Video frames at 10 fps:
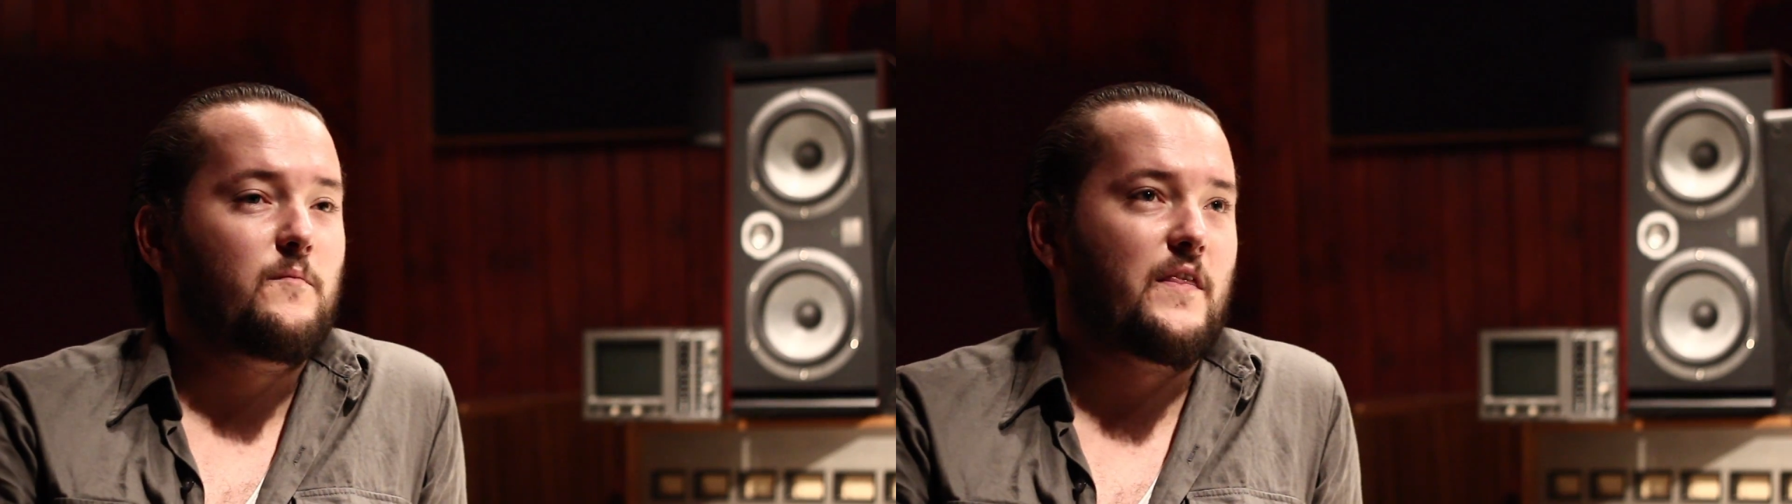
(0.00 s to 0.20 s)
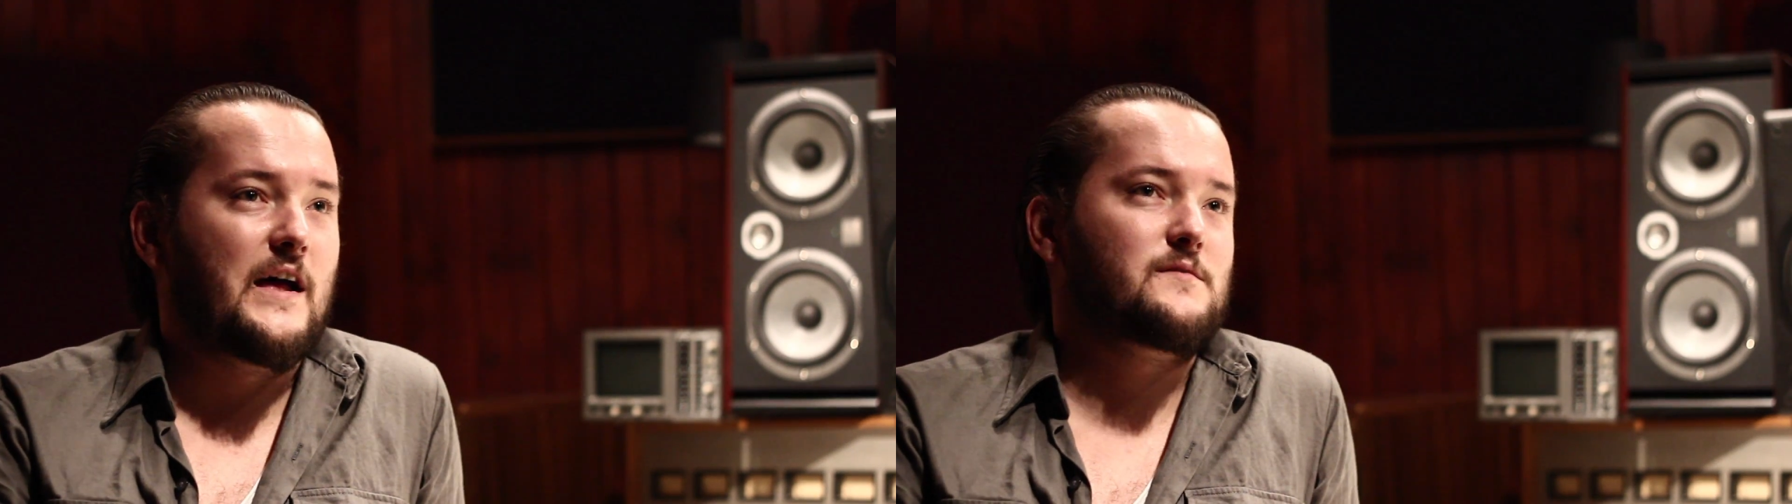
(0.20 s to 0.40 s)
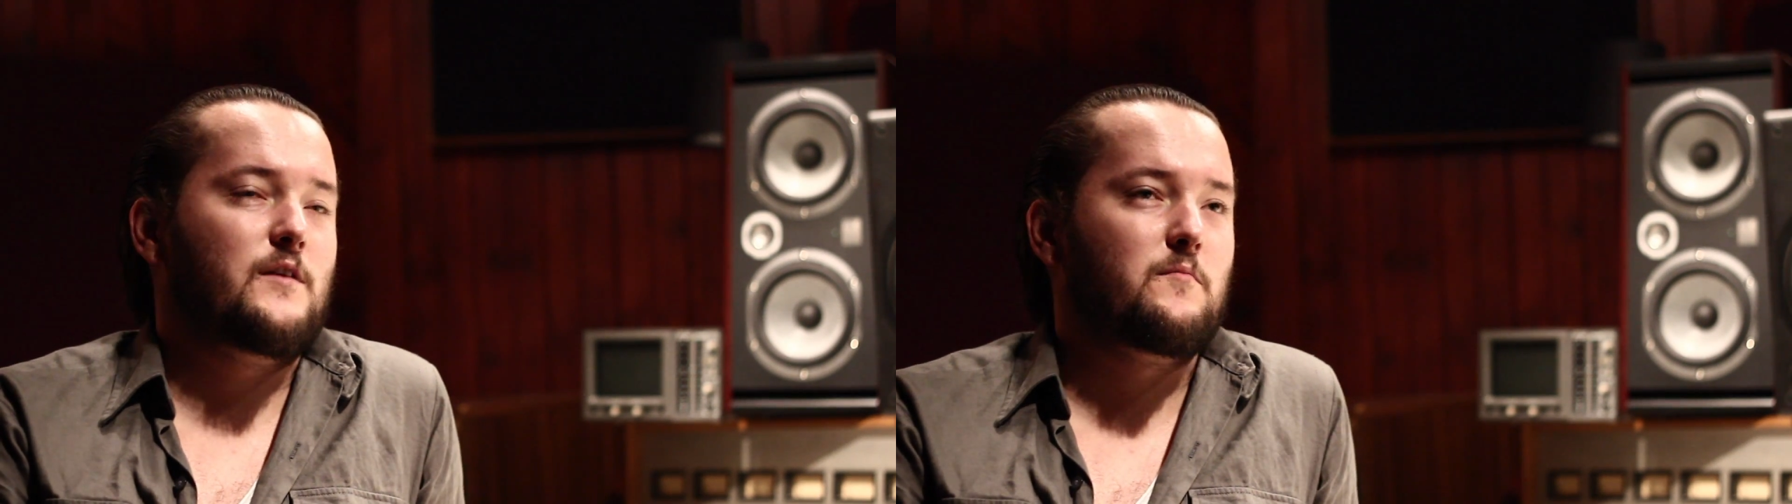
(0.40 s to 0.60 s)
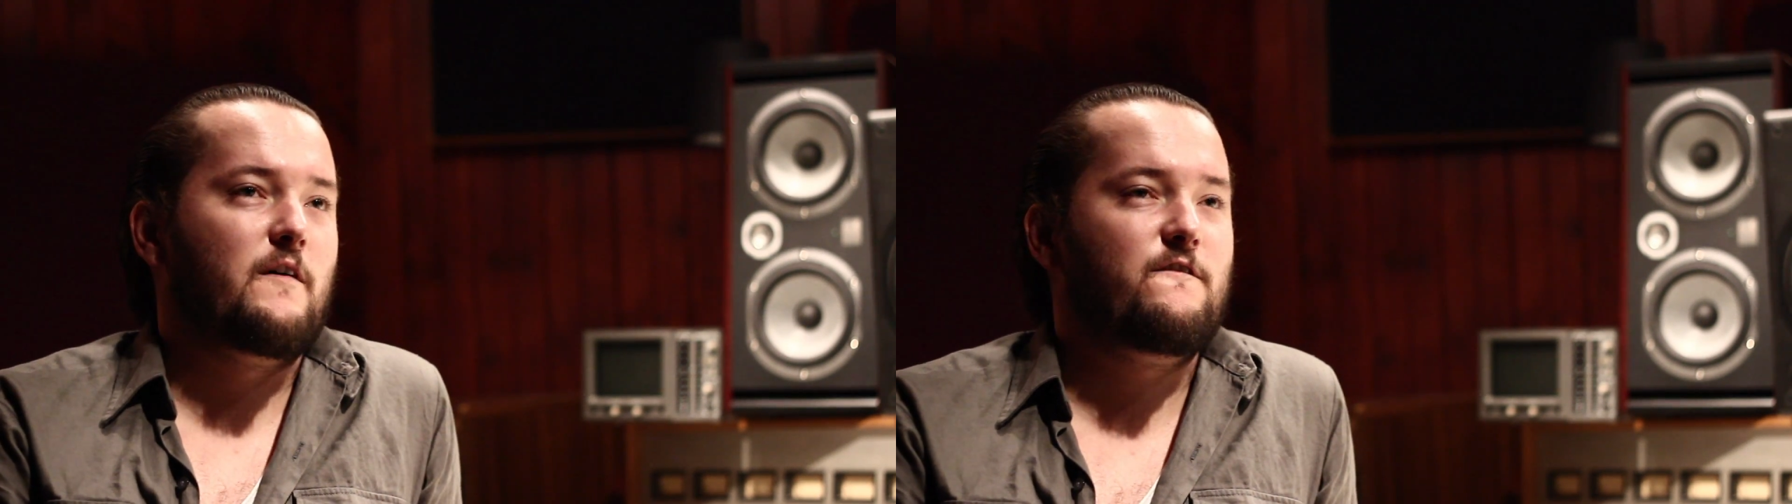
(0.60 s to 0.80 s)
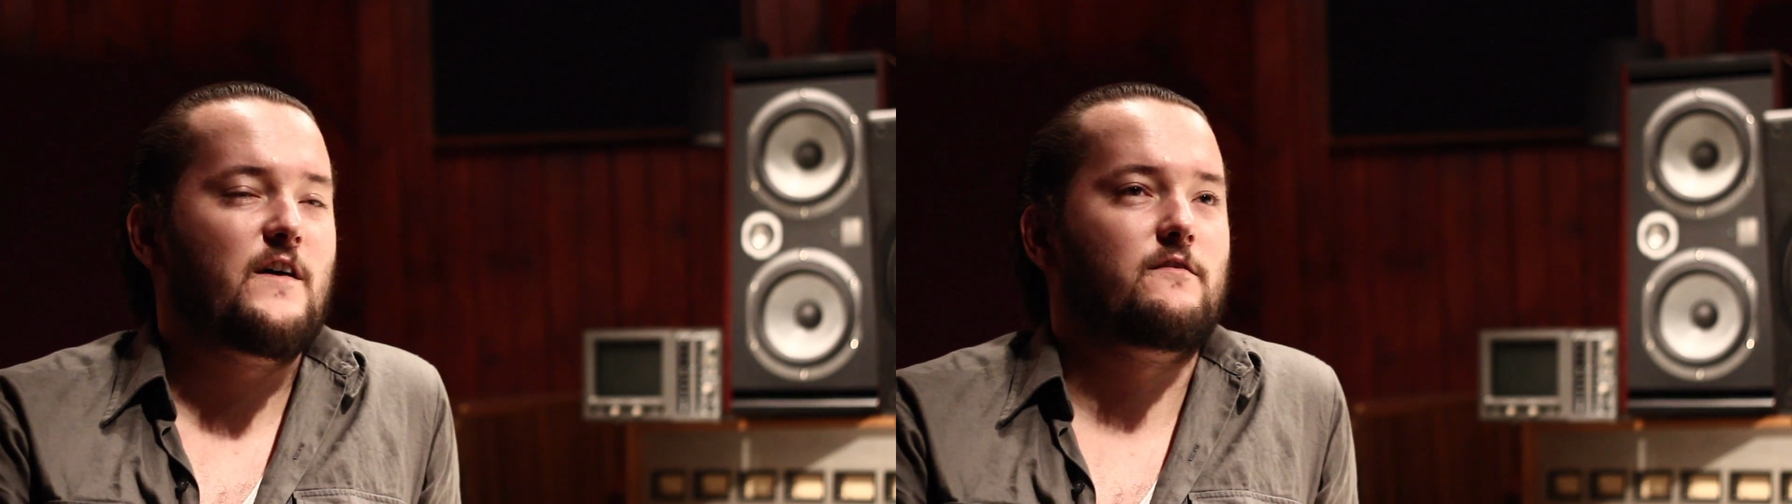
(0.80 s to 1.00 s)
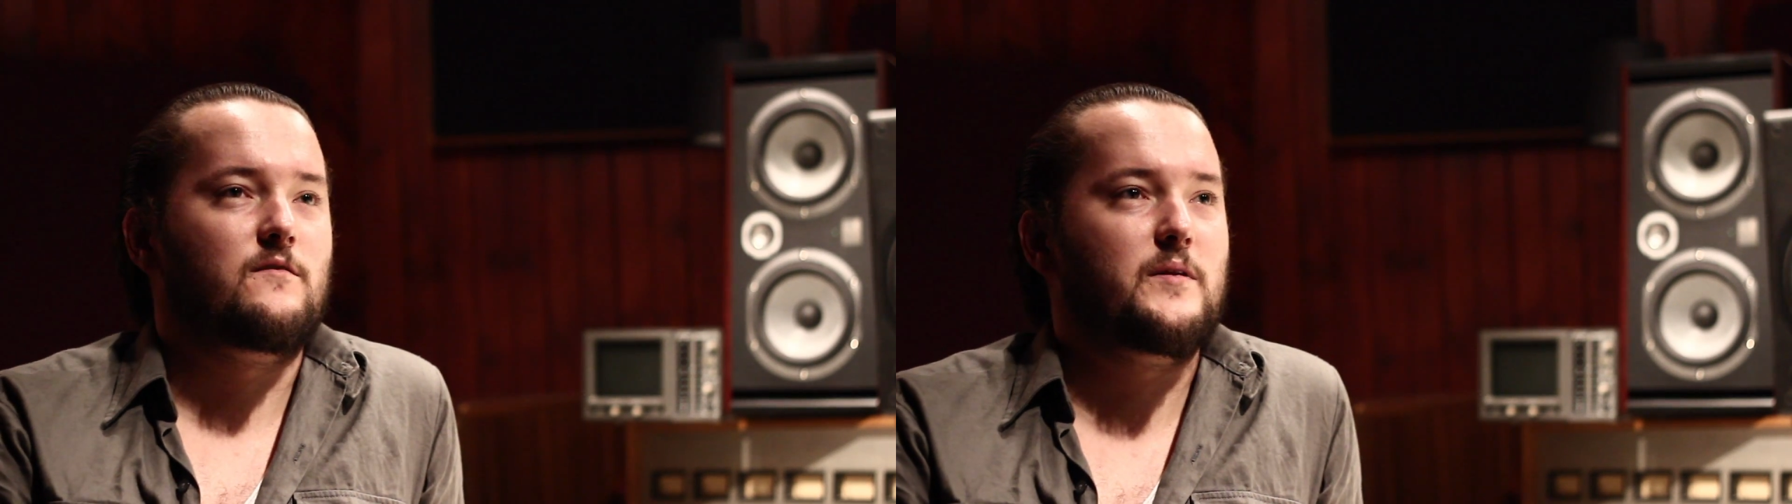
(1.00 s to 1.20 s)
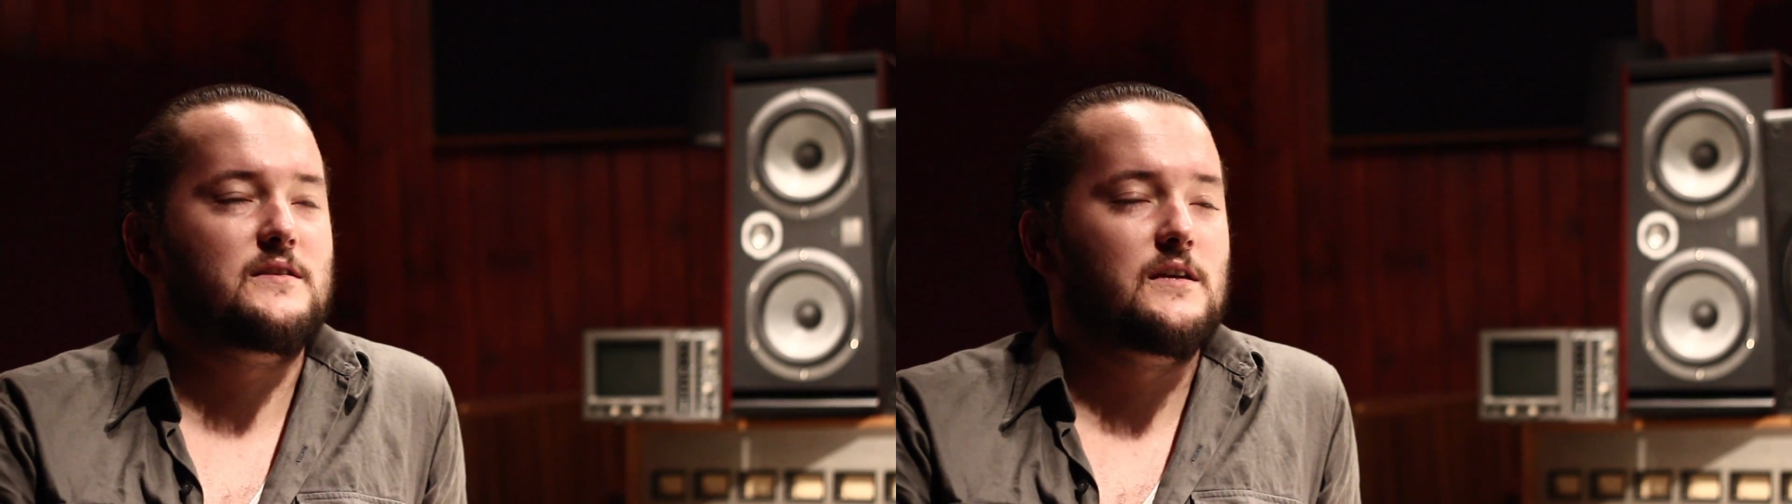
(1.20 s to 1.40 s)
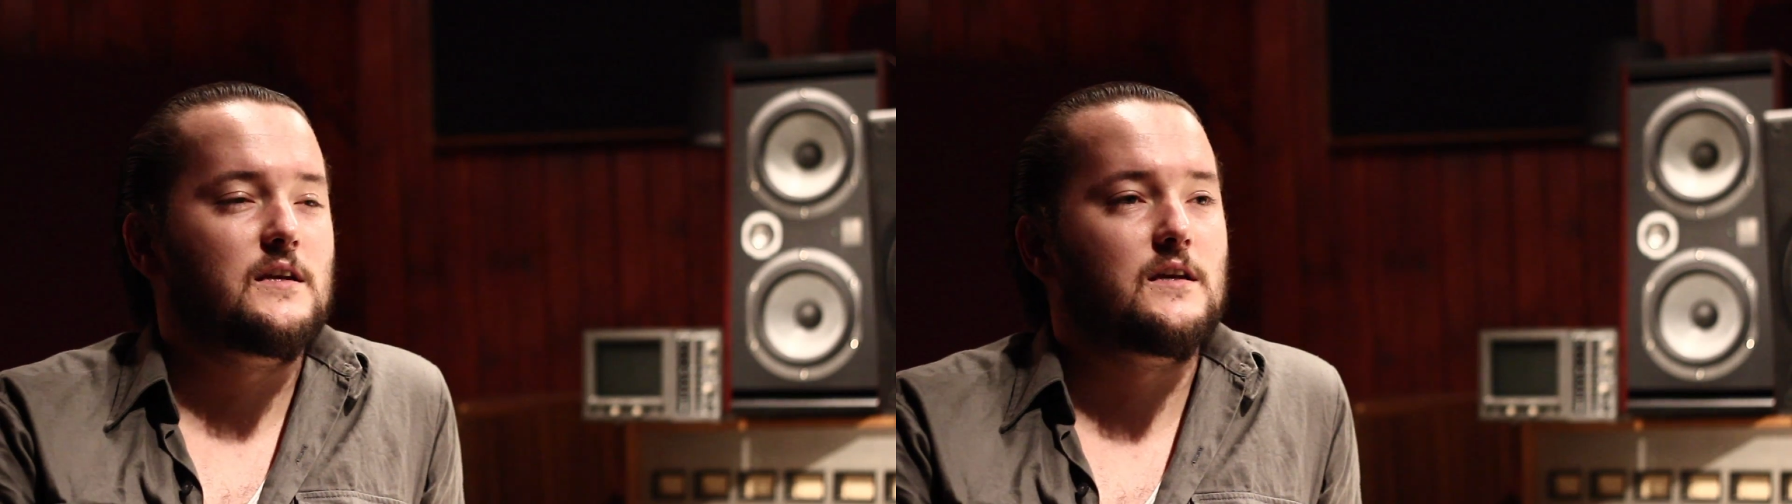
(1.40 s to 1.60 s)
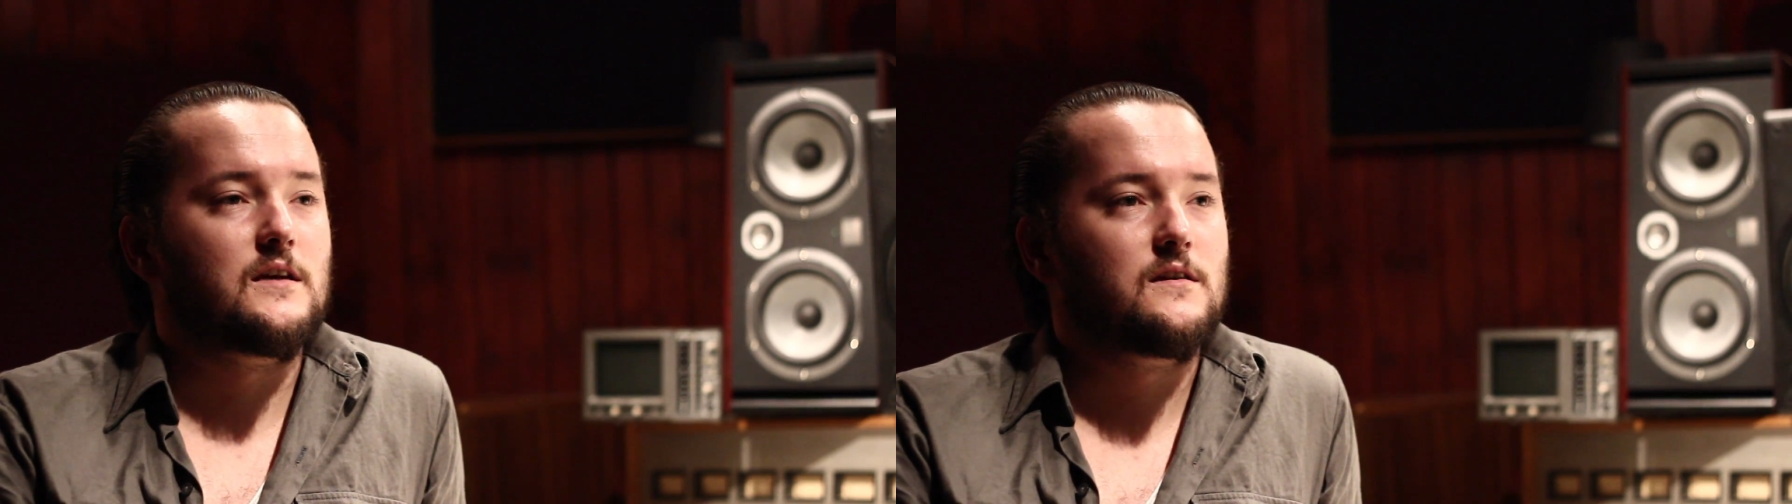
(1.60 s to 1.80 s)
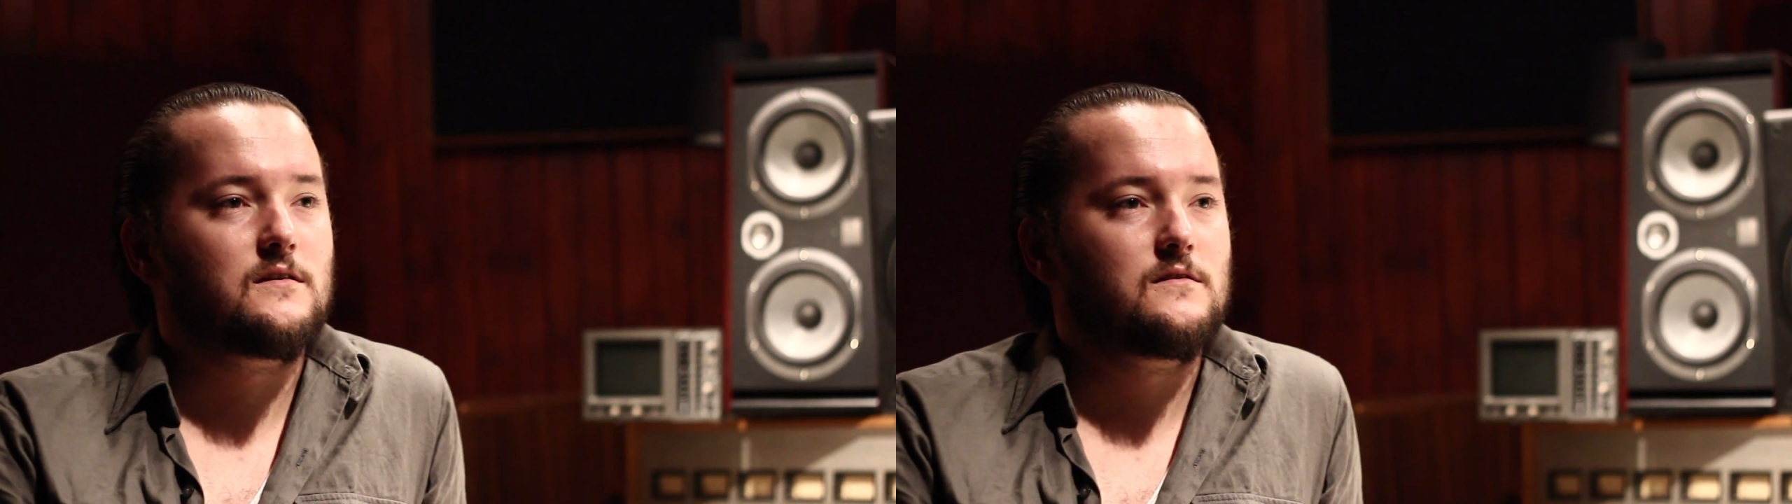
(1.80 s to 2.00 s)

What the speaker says: that's like my favourite piece of gear.